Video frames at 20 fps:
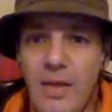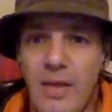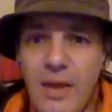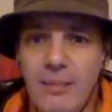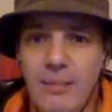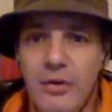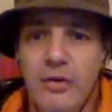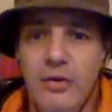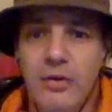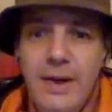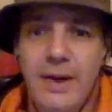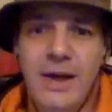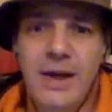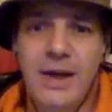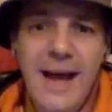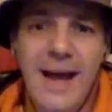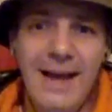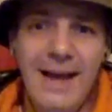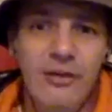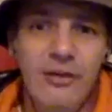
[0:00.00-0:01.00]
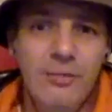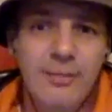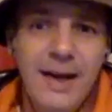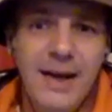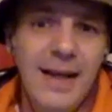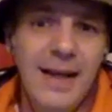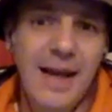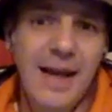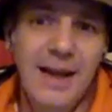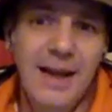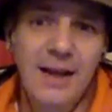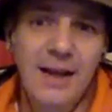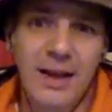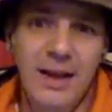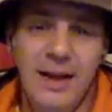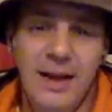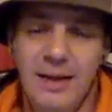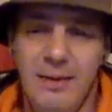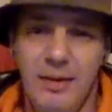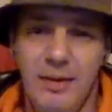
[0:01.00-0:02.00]
There must have been as many
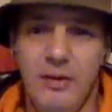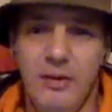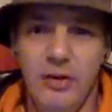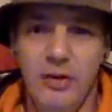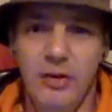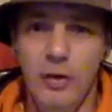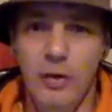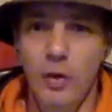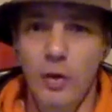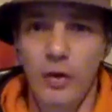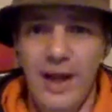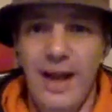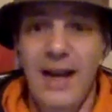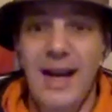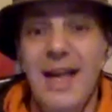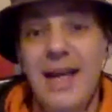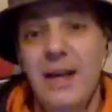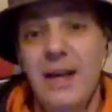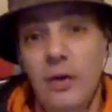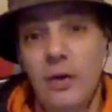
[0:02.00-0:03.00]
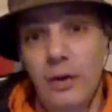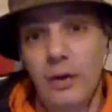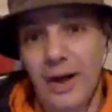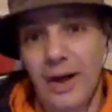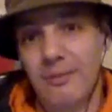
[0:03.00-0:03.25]
so-called illegal,